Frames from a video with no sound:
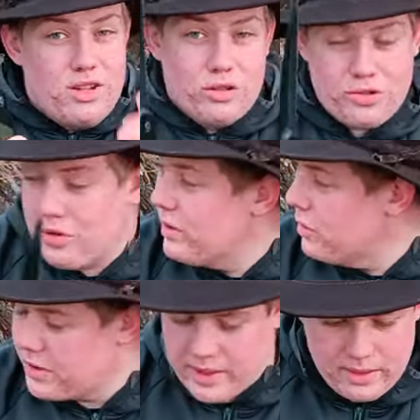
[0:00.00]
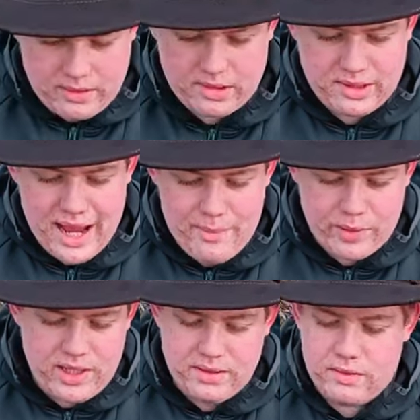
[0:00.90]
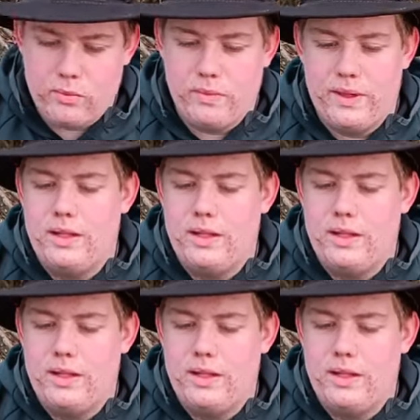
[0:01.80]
You'll struggle to snap these, and